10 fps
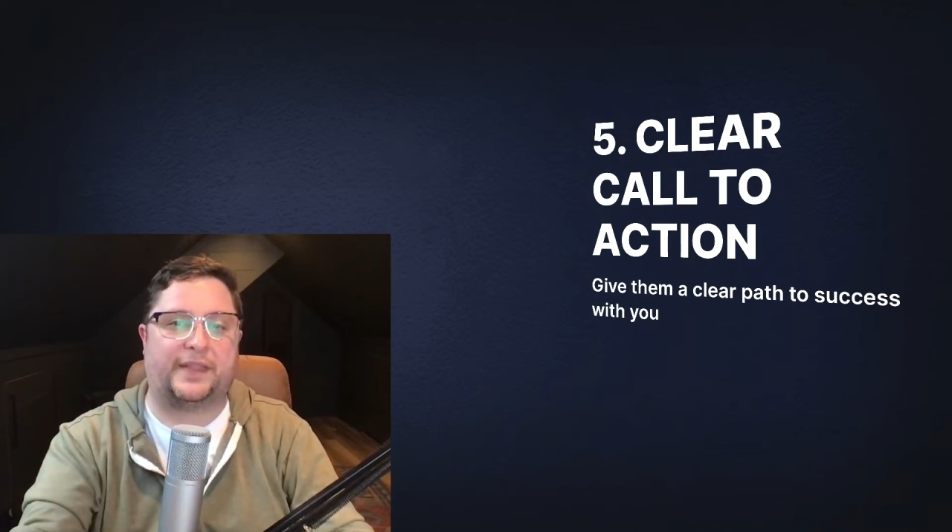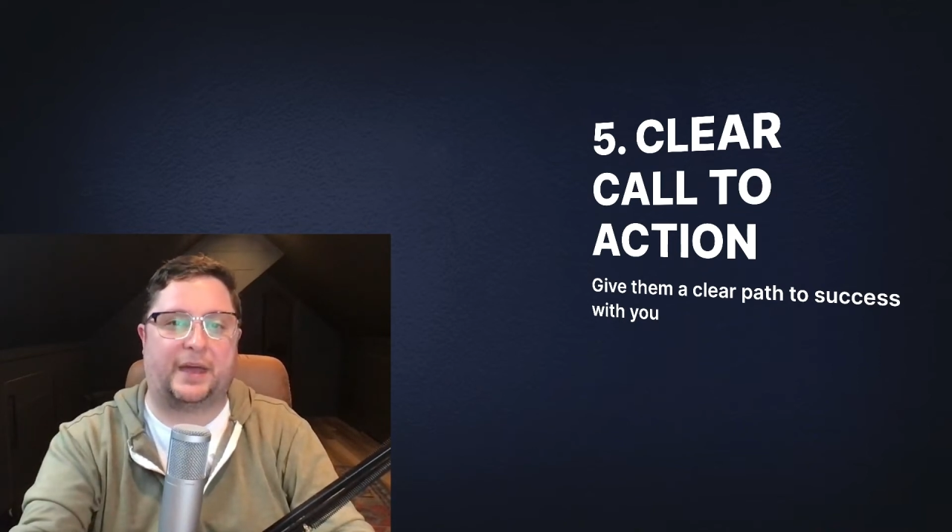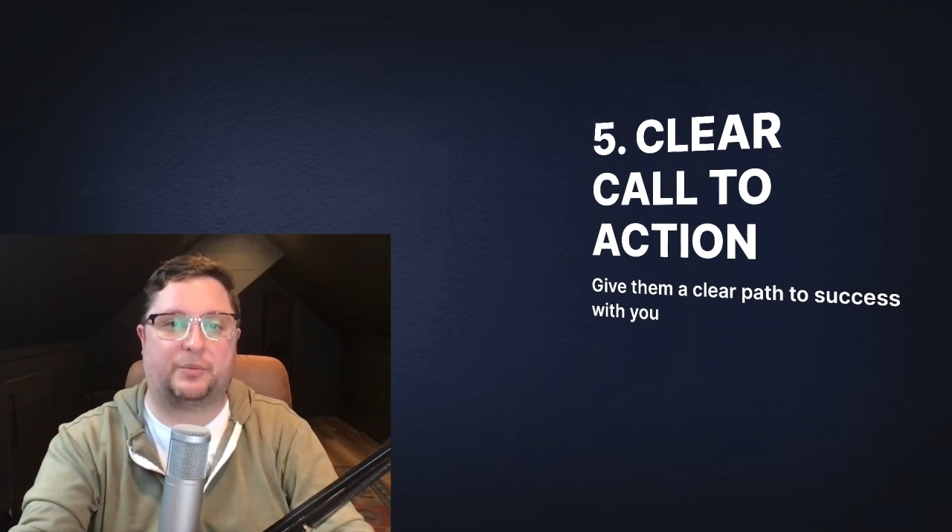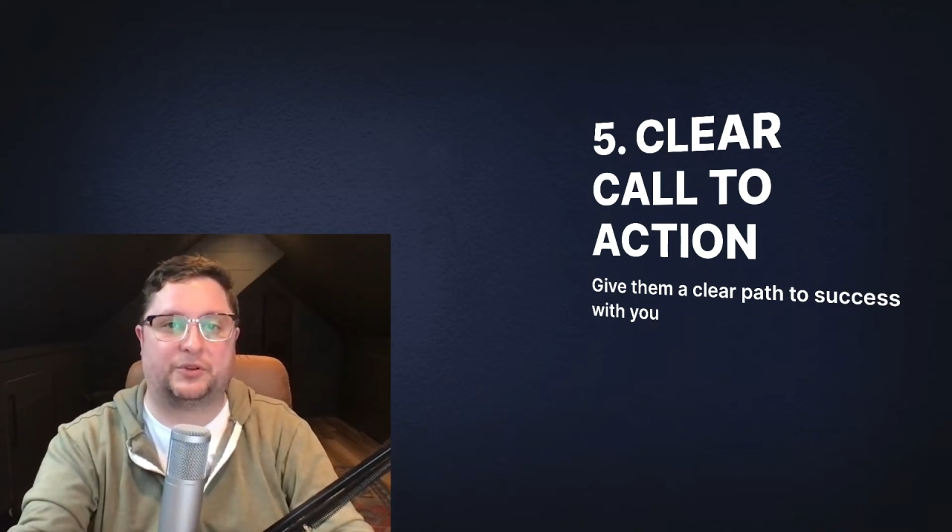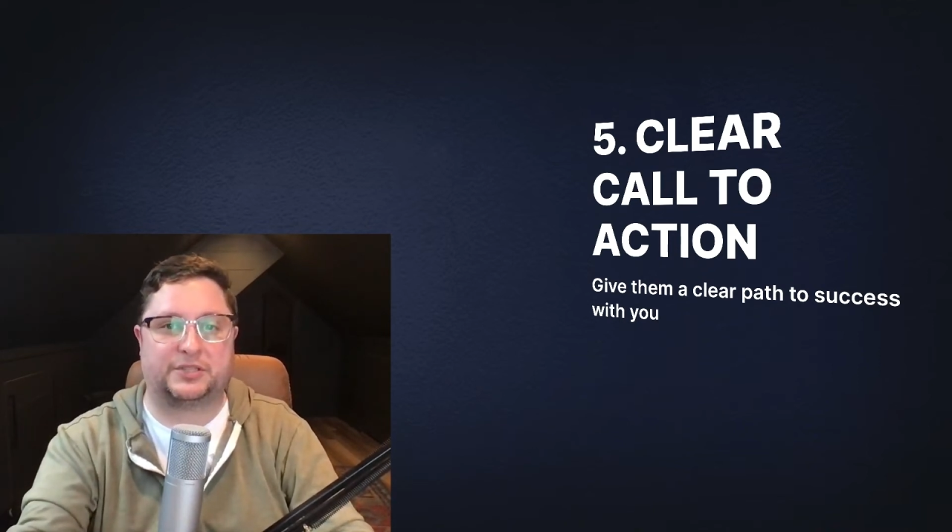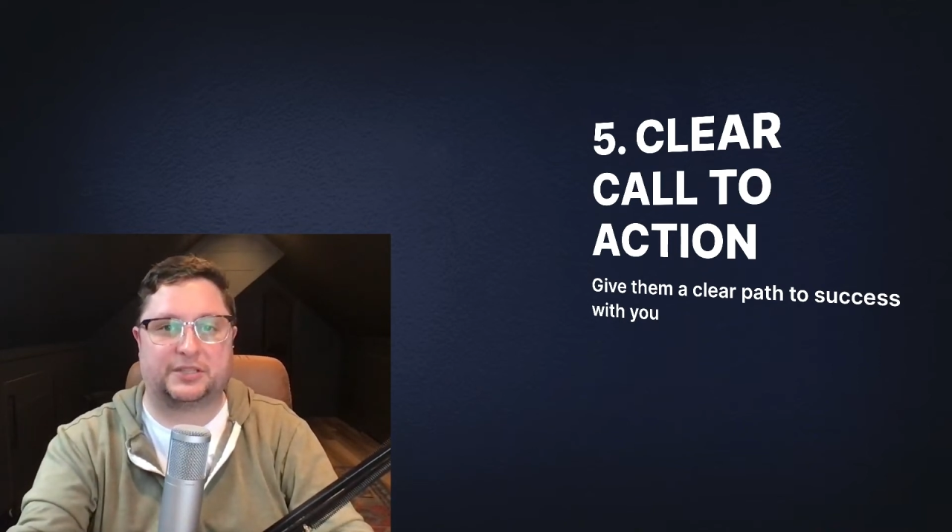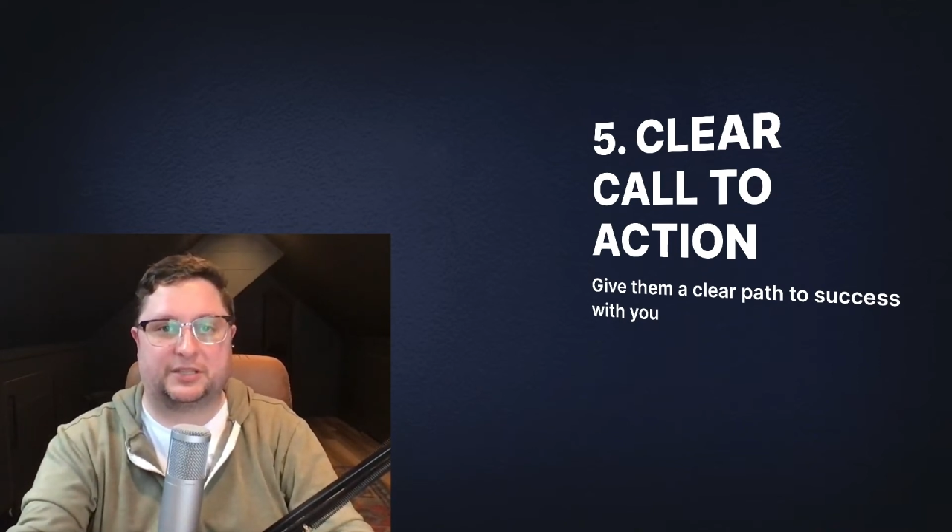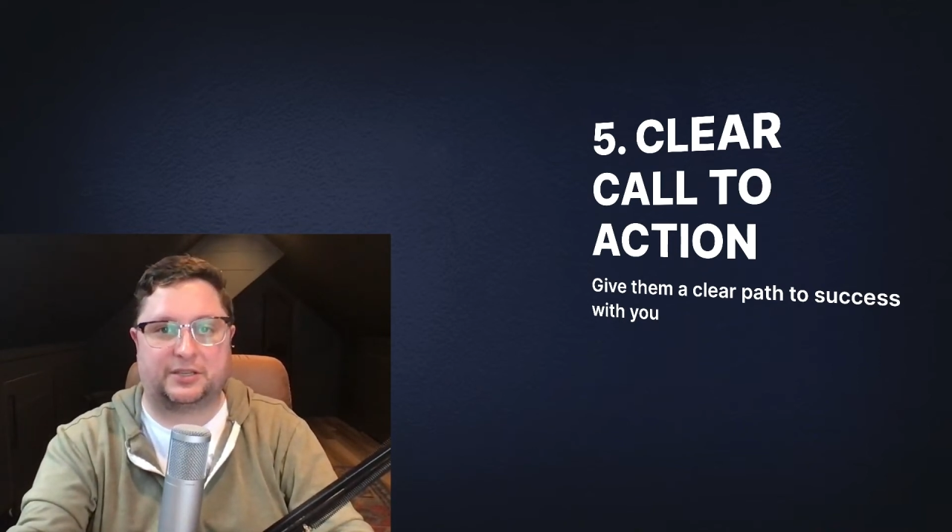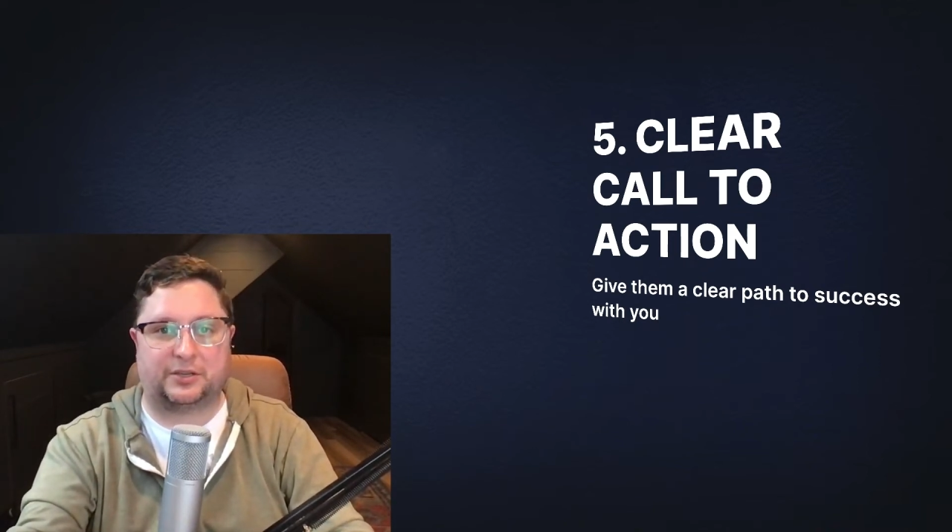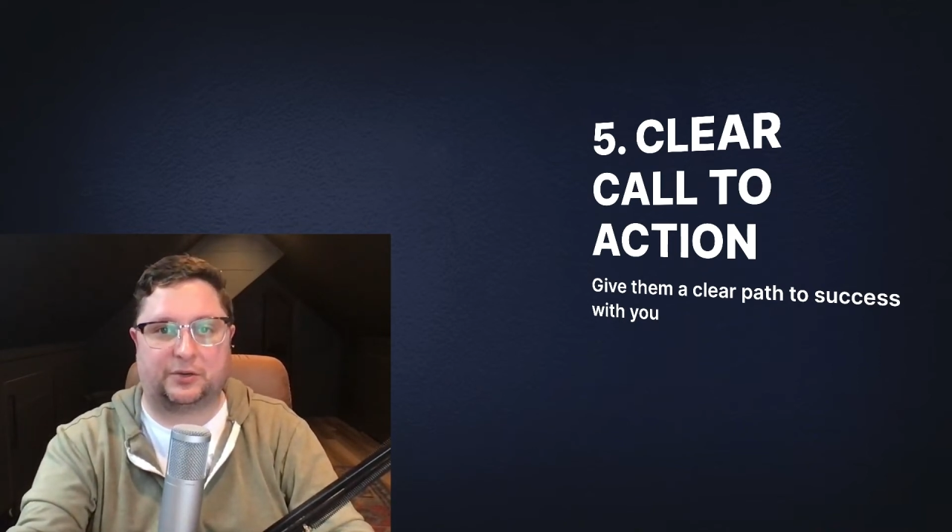that person to
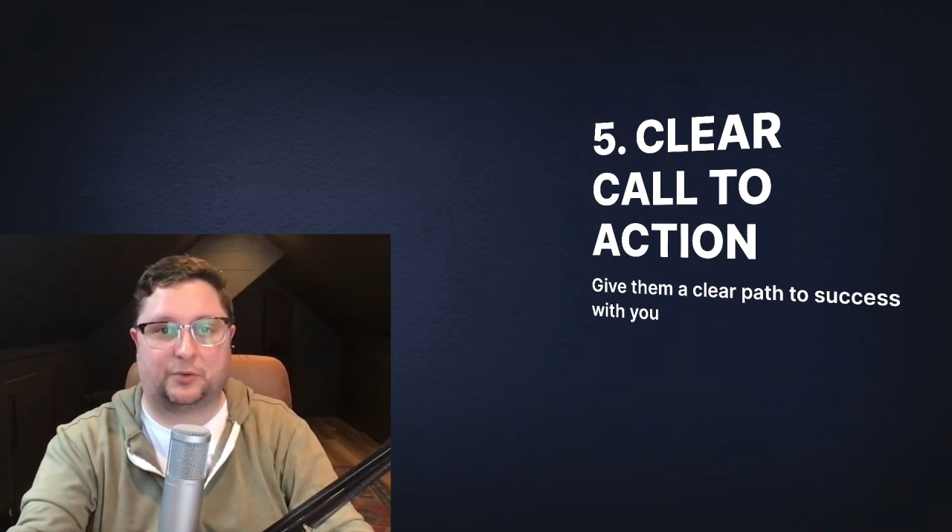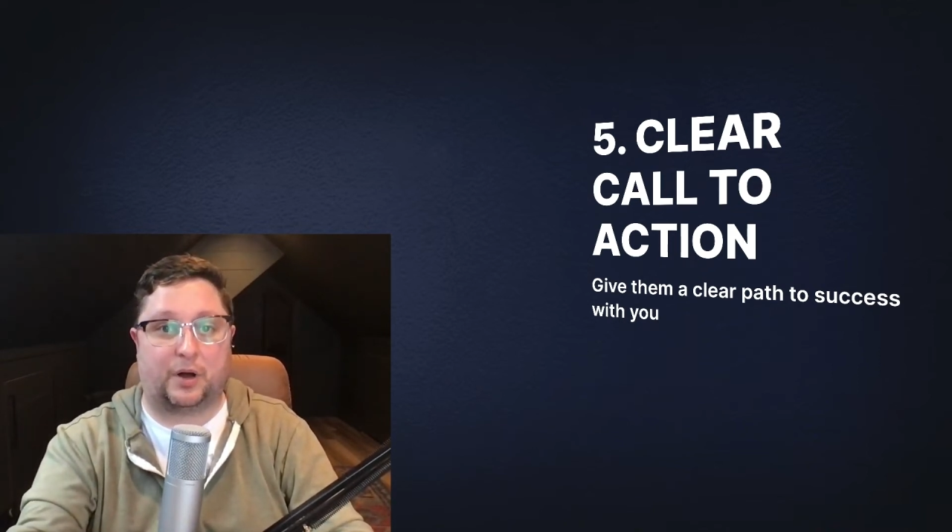do